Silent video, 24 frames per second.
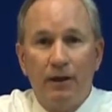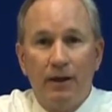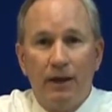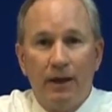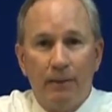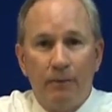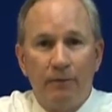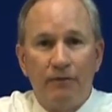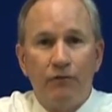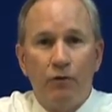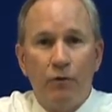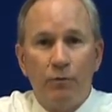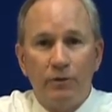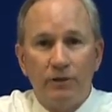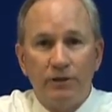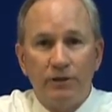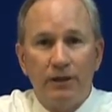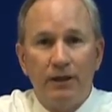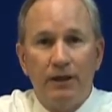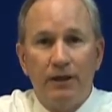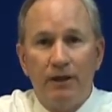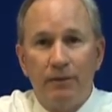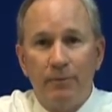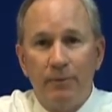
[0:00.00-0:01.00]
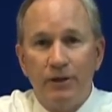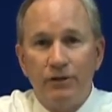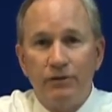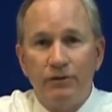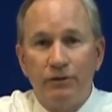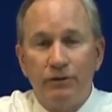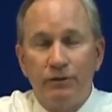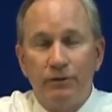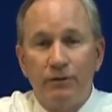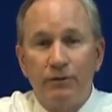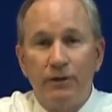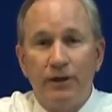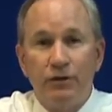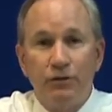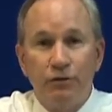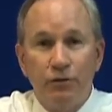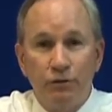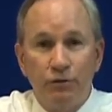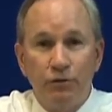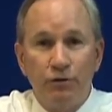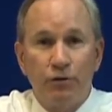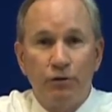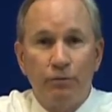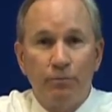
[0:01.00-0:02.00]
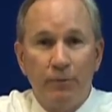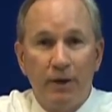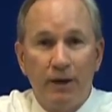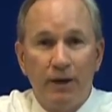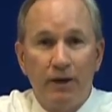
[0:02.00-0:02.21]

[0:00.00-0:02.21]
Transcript: and I'm a former city commissioner and two-term